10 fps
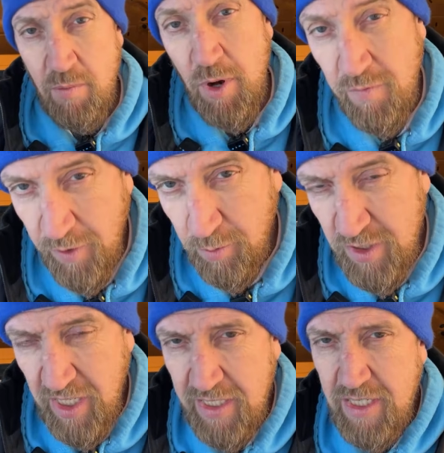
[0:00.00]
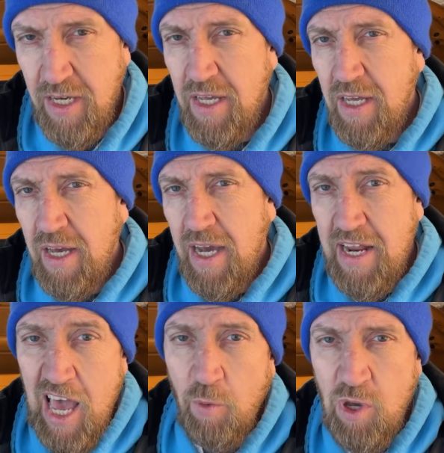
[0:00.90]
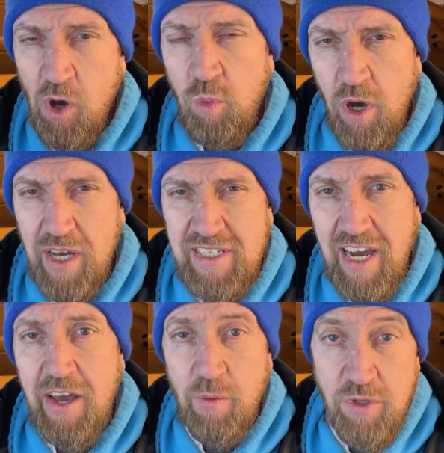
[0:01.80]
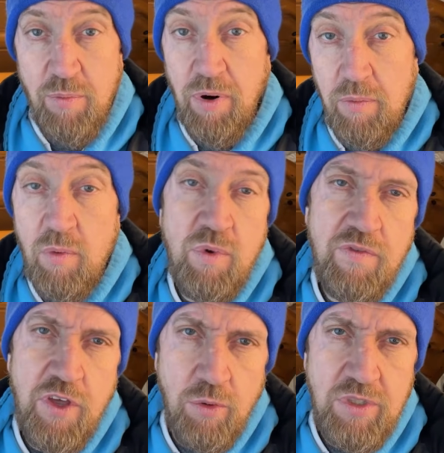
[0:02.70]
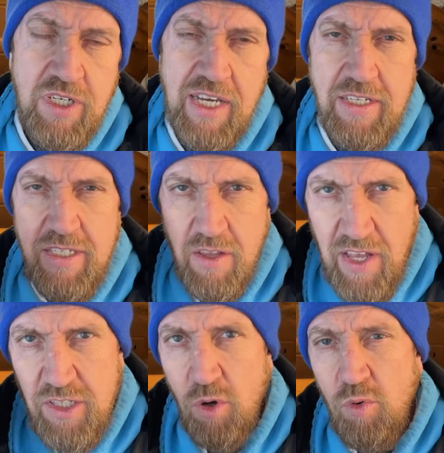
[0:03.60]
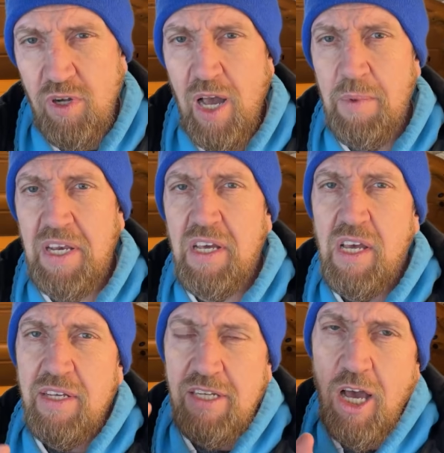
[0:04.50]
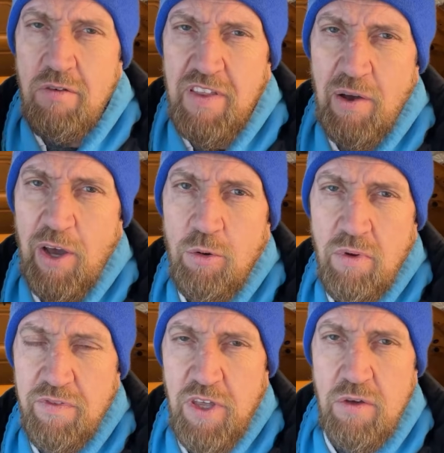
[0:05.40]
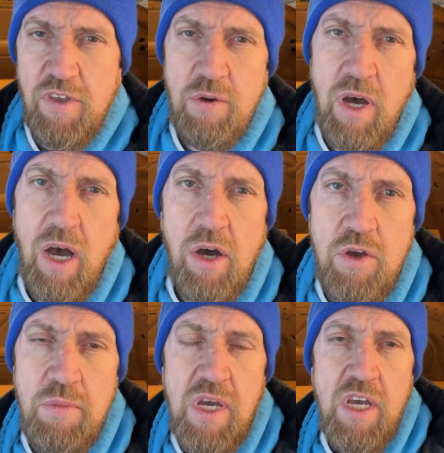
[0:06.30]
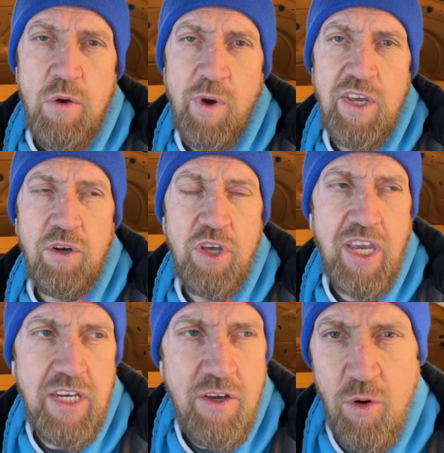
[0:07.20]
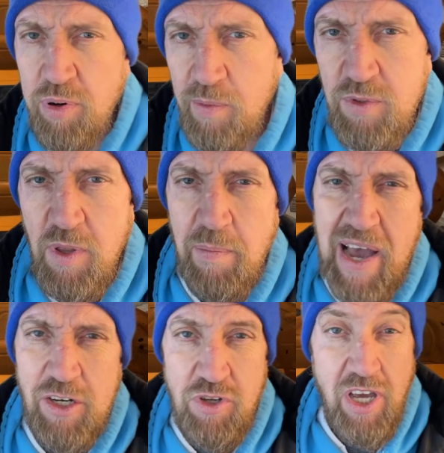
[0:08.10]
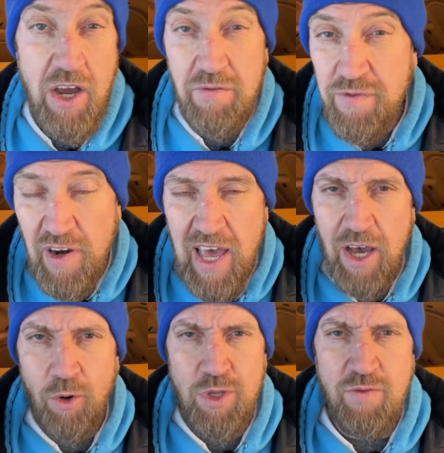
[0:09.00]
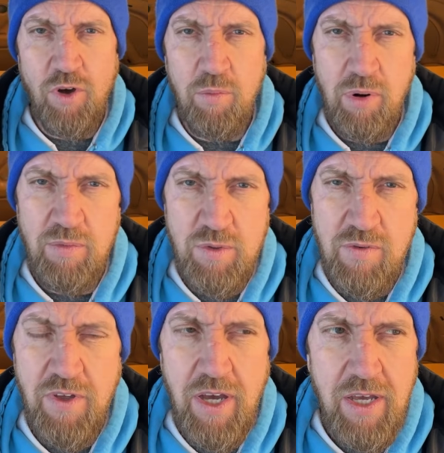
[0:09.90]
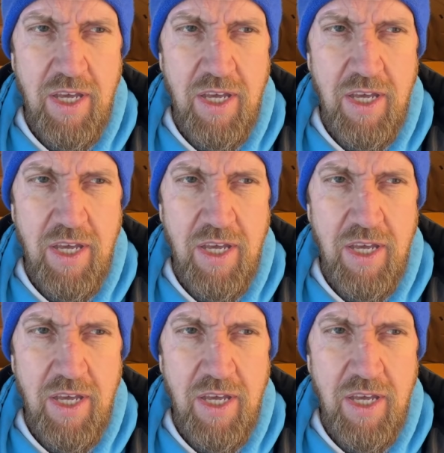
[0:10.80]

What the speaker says: remove the alternator, and how we all worked out it was a problem with the alternator. So that's all coming. So hopefully that'll help a few of you at home where you're looking, you've got problems with the battery going flat, or you've got problems with the